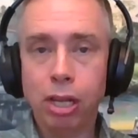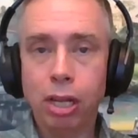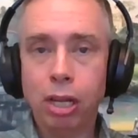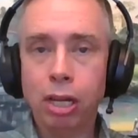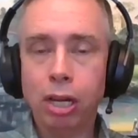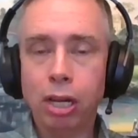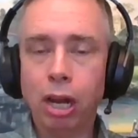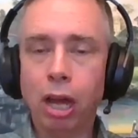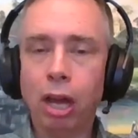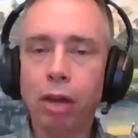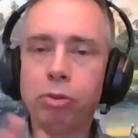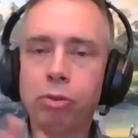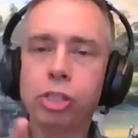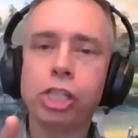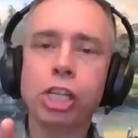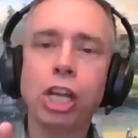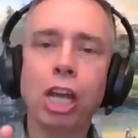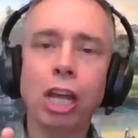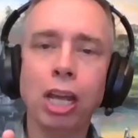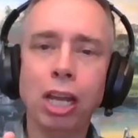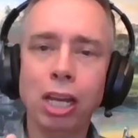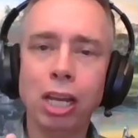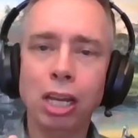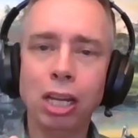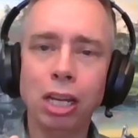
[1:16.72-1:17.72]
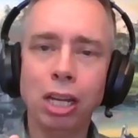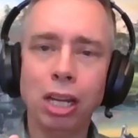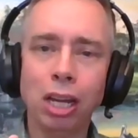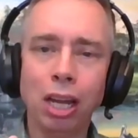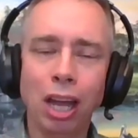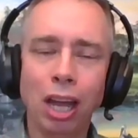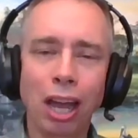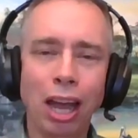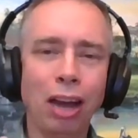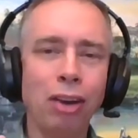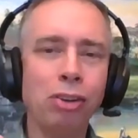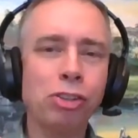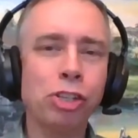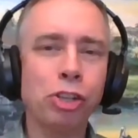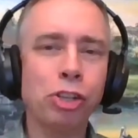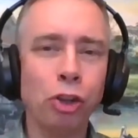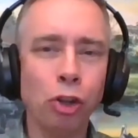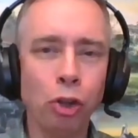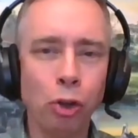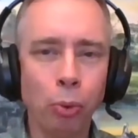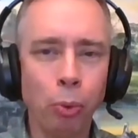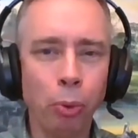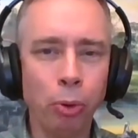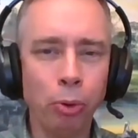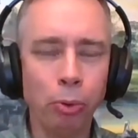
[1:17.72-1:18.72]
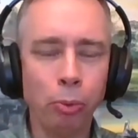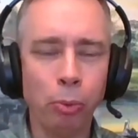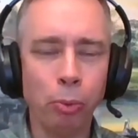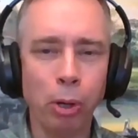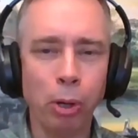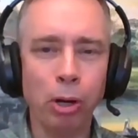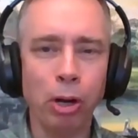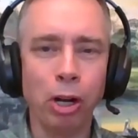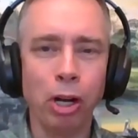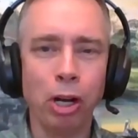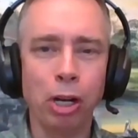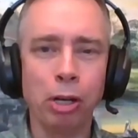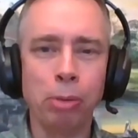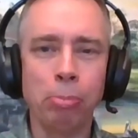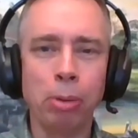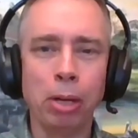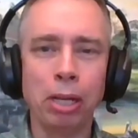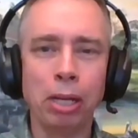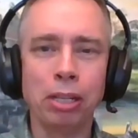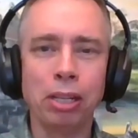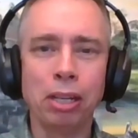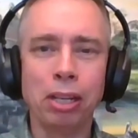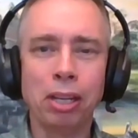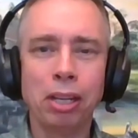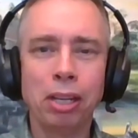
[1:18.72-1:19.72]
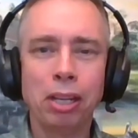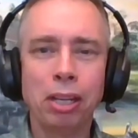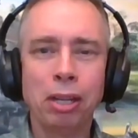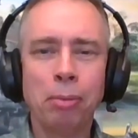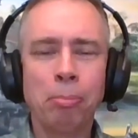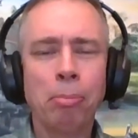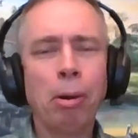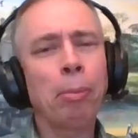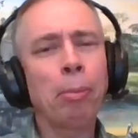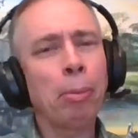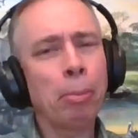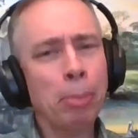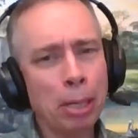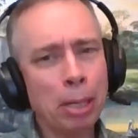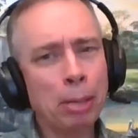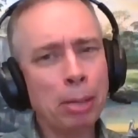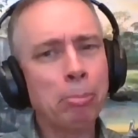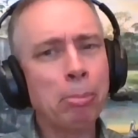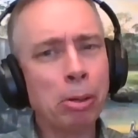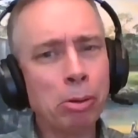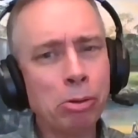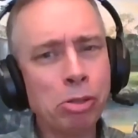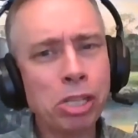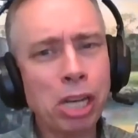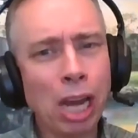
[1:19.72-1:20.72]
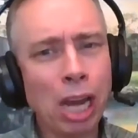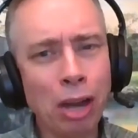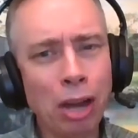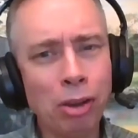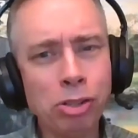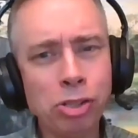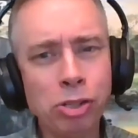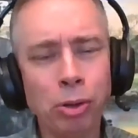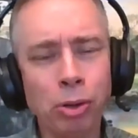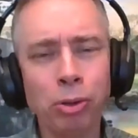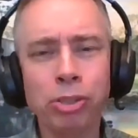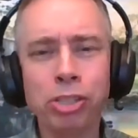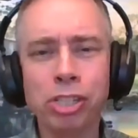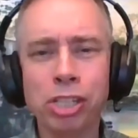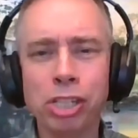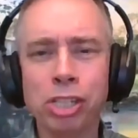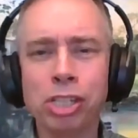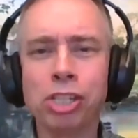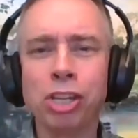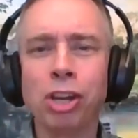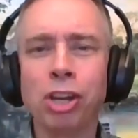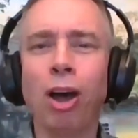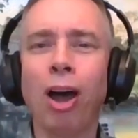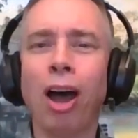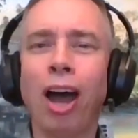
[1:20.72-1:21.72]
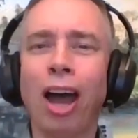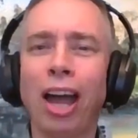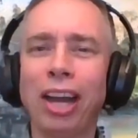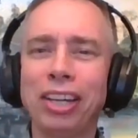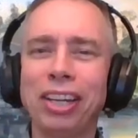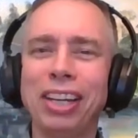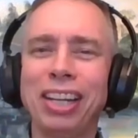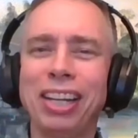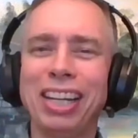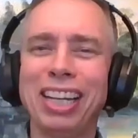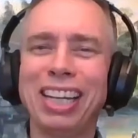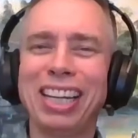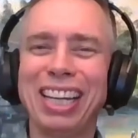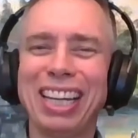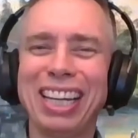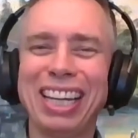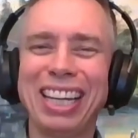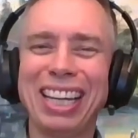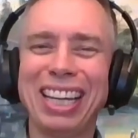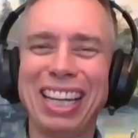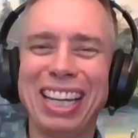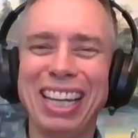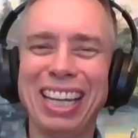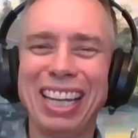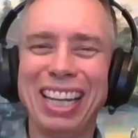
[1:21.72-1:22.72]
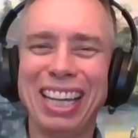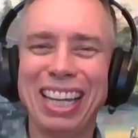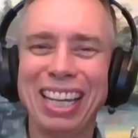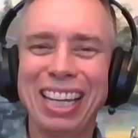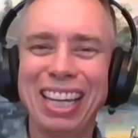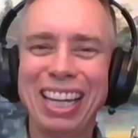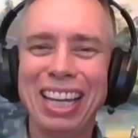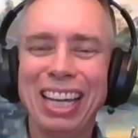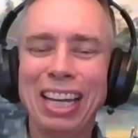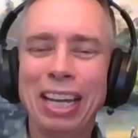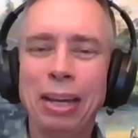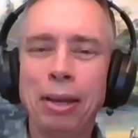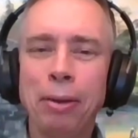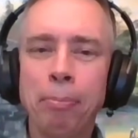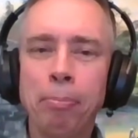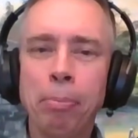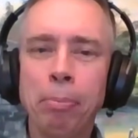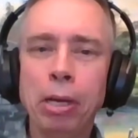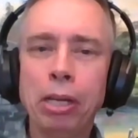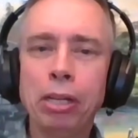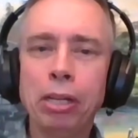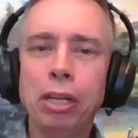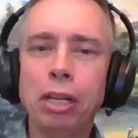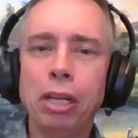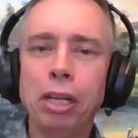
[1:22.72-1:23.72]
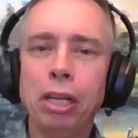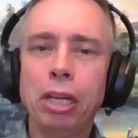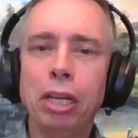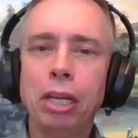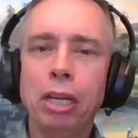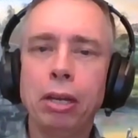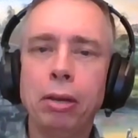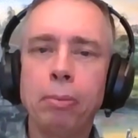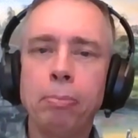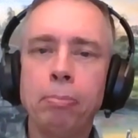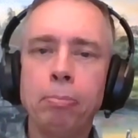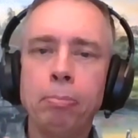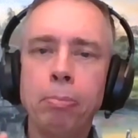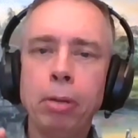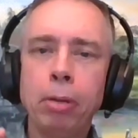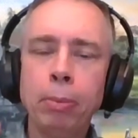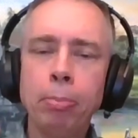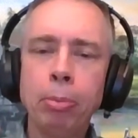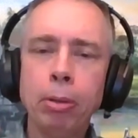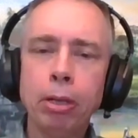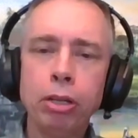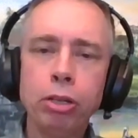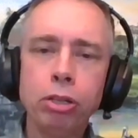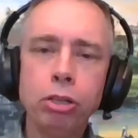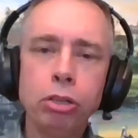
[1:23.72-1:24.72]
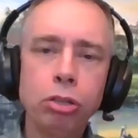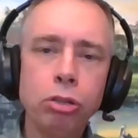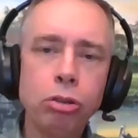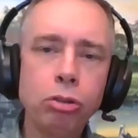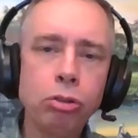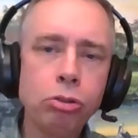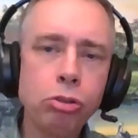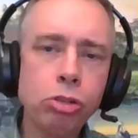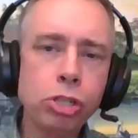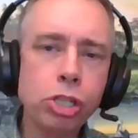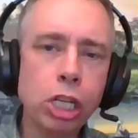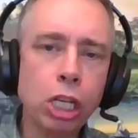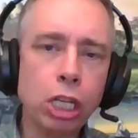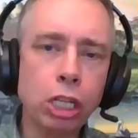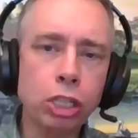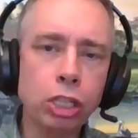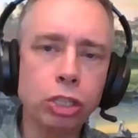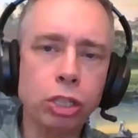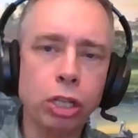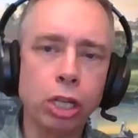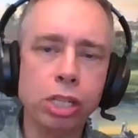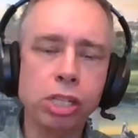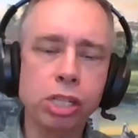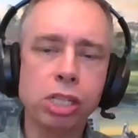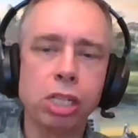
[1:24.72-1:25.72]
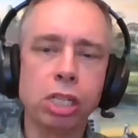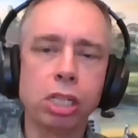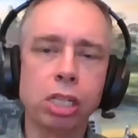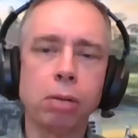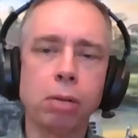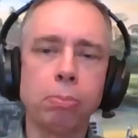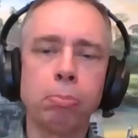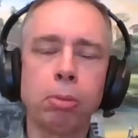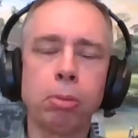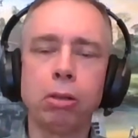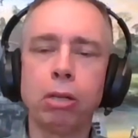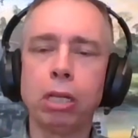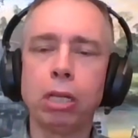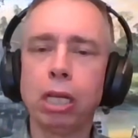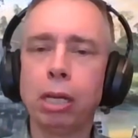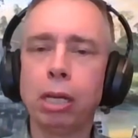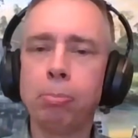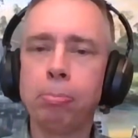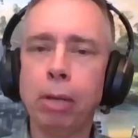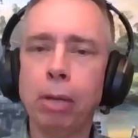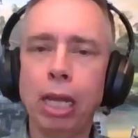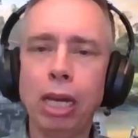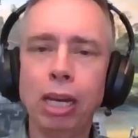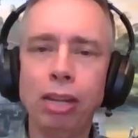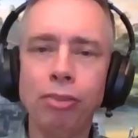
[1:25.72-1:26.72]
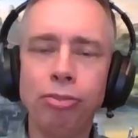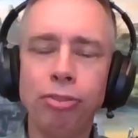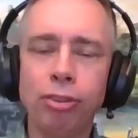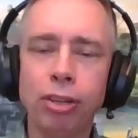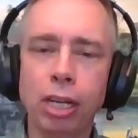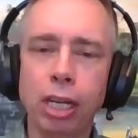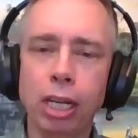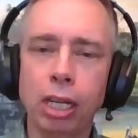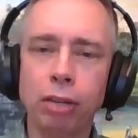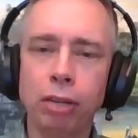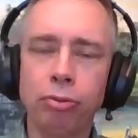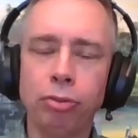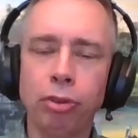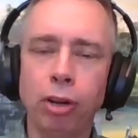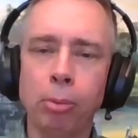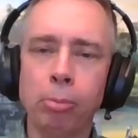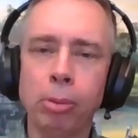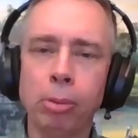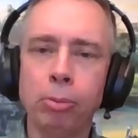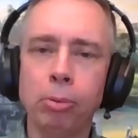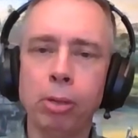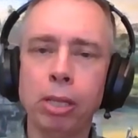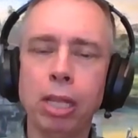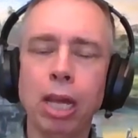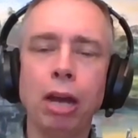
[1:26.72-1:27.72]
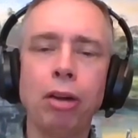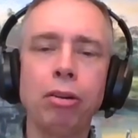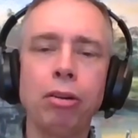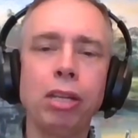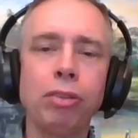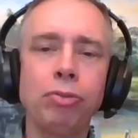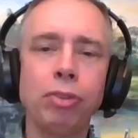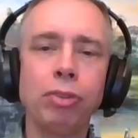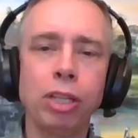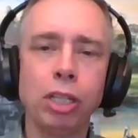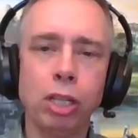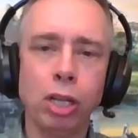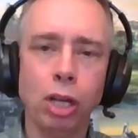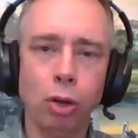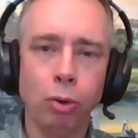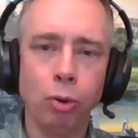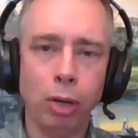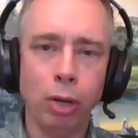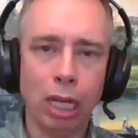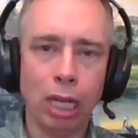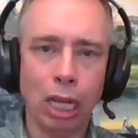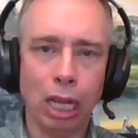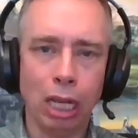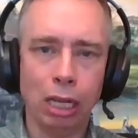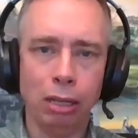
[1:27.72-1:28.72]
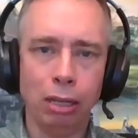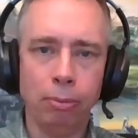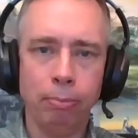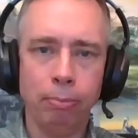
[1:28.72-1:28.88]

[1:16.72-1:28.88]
Now, I would say a household word, but probably in most households it's not. But people are using trusted computing and benefiting from it without even knowing it.